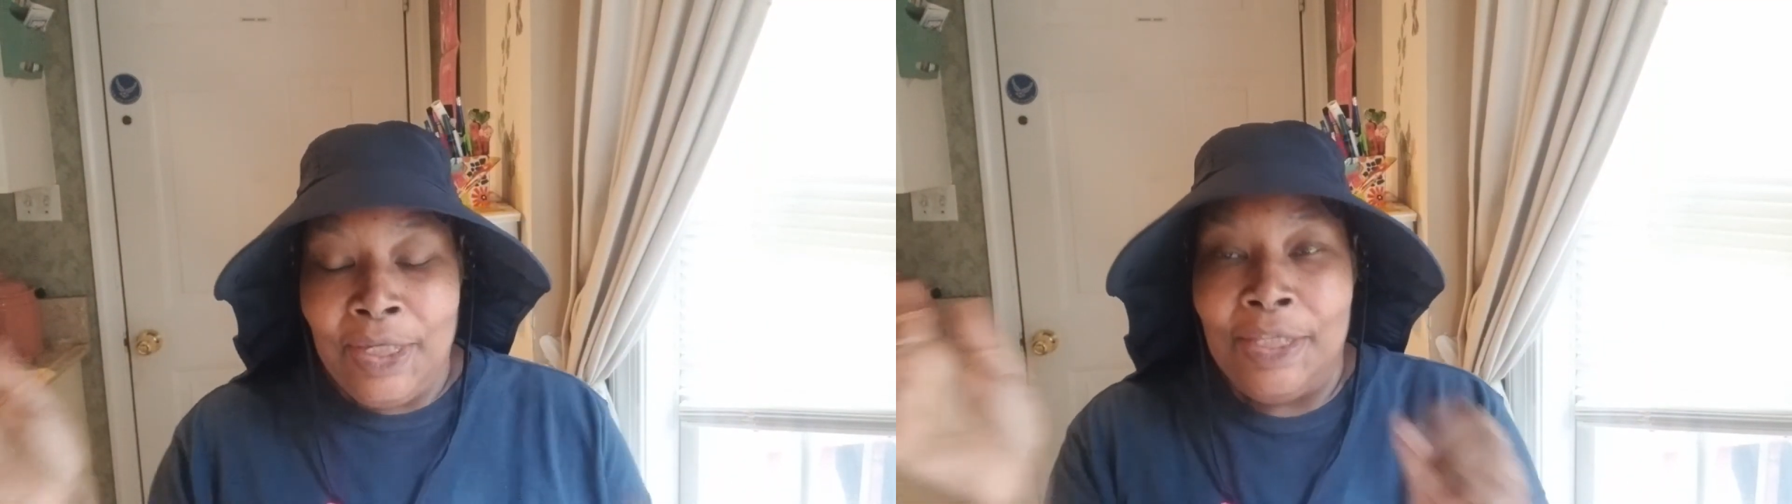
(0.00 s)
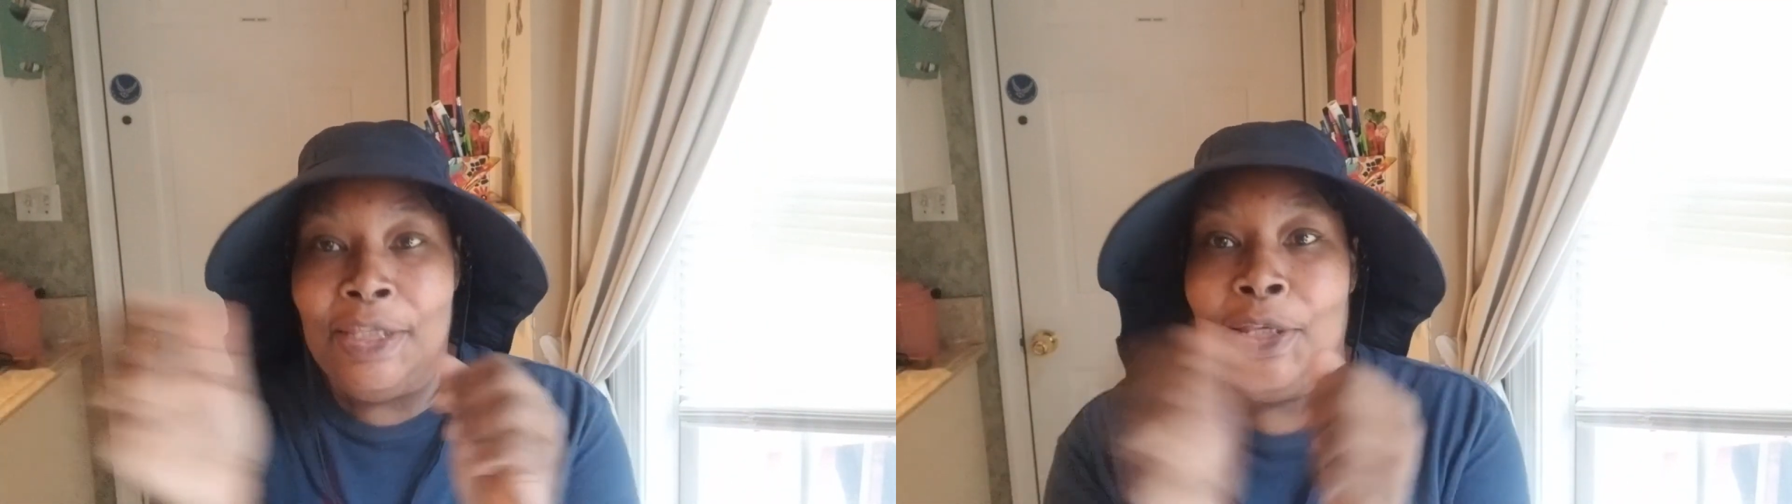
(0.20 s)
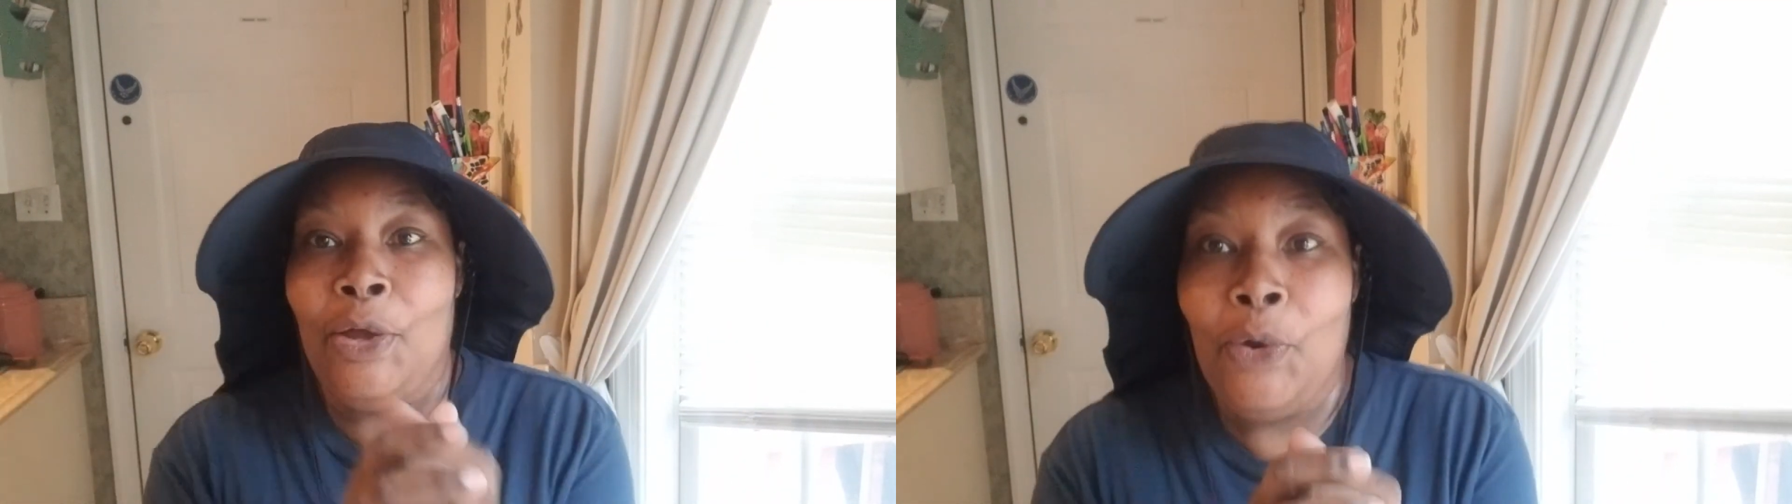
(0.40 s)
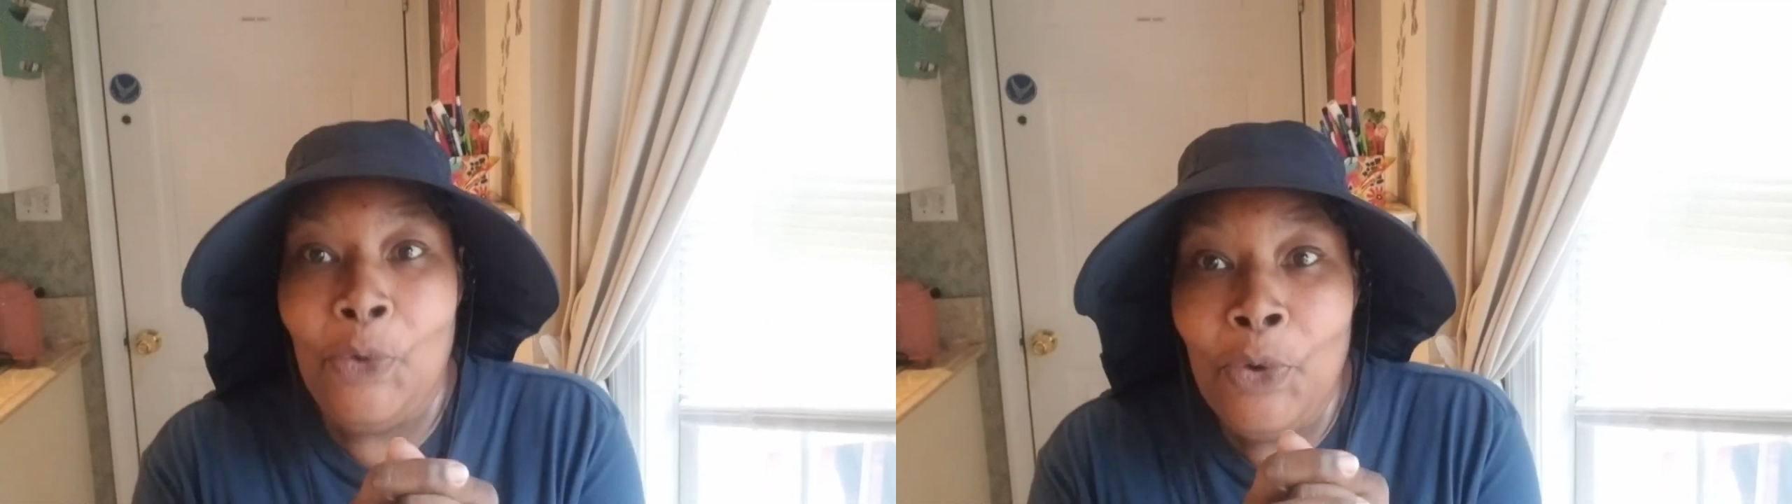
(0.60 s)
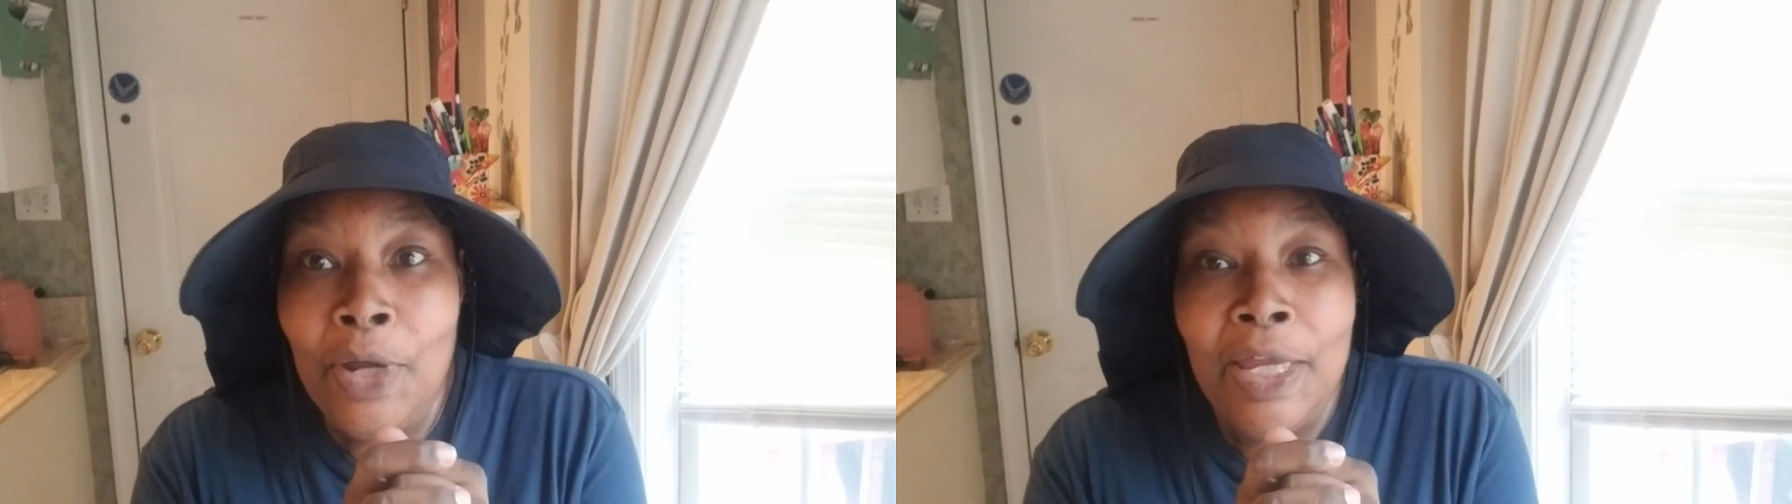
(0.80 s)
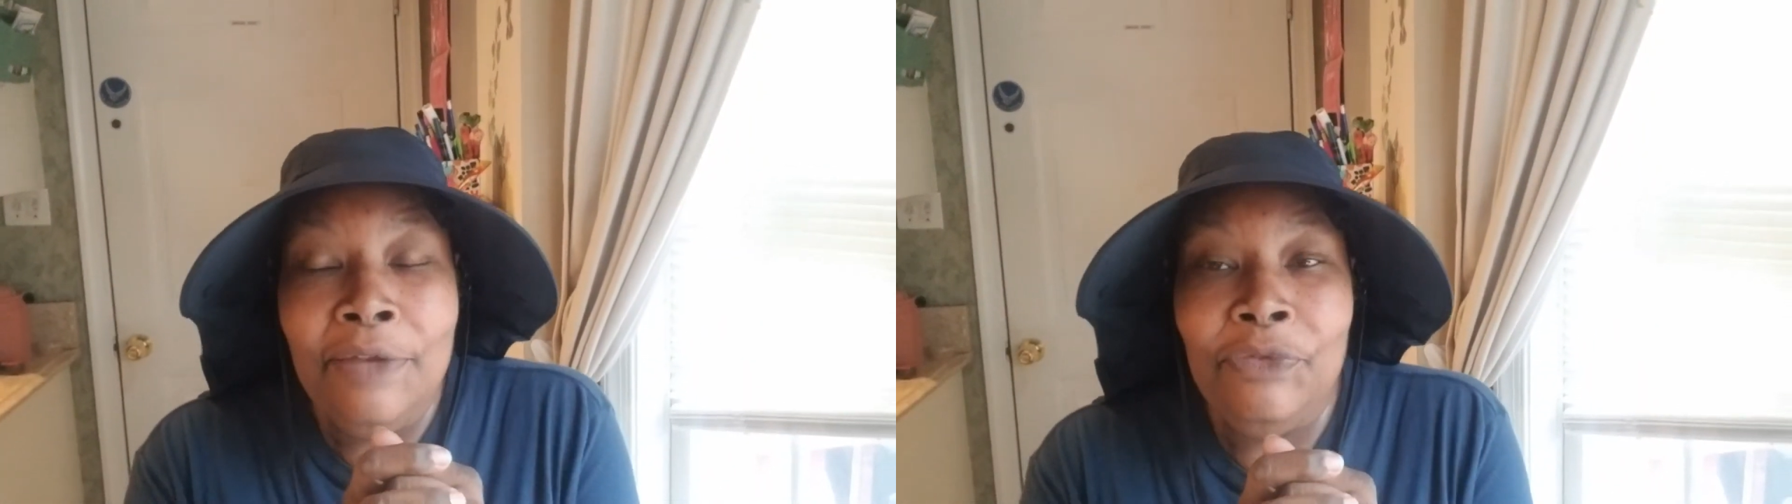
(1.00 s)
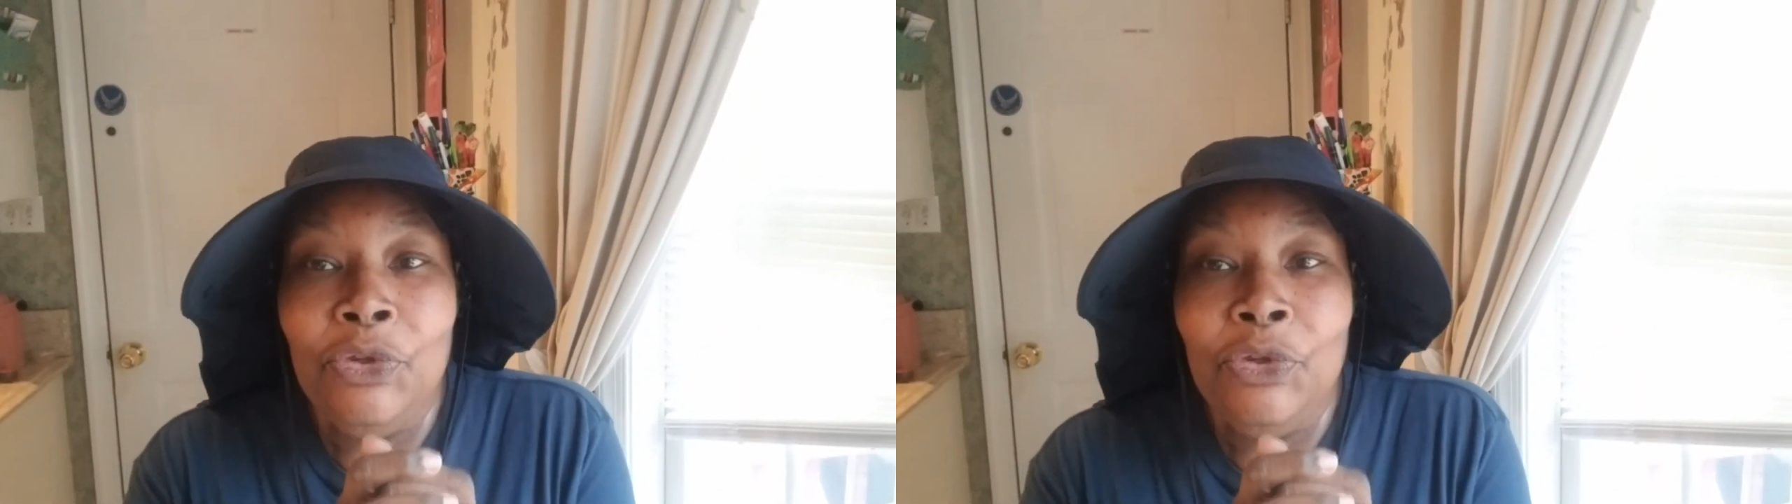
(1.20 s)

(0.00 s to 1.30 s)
So if you